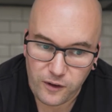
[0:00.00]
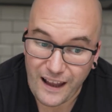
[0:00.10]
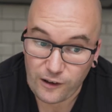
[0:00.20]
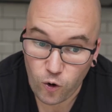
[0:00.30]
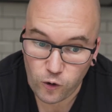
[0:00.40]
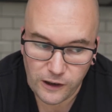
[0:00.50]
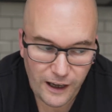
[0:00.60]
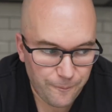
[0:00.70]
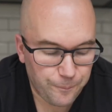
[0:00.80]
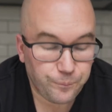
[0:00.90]
nearly all the
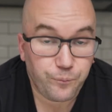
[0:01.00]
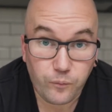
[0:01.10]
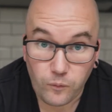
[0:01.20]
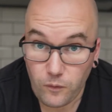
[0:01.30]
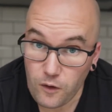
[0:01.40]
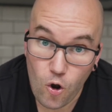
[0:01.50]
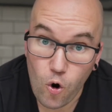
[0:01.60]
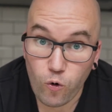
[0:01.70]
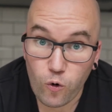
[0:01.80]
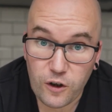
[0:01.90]
light
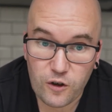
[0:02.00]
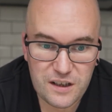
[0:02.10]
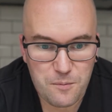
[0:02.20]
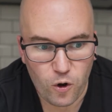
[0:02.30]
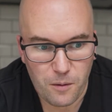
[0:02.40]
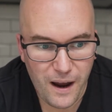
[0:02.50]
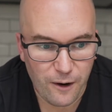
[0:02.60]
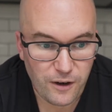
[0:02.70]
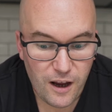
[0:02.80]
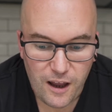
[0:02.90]
or only a small amount.